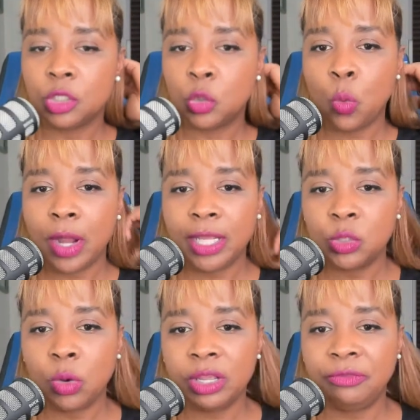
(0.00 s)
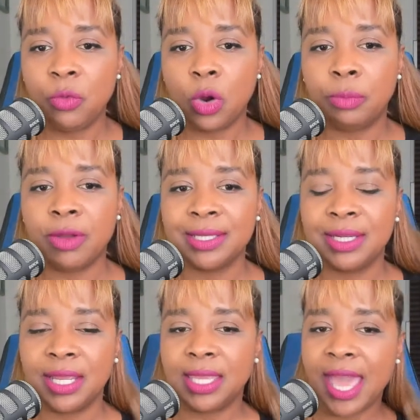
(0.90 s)
2024
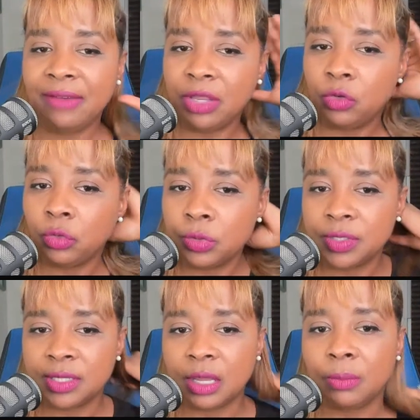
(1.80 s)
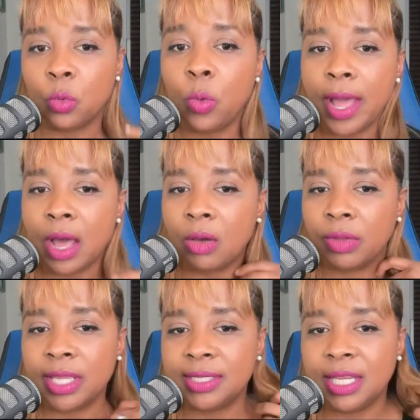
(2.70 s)
President Gavin Newsom. well,
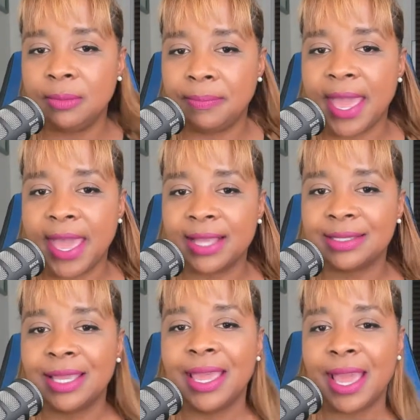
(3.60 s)
it didn't pass.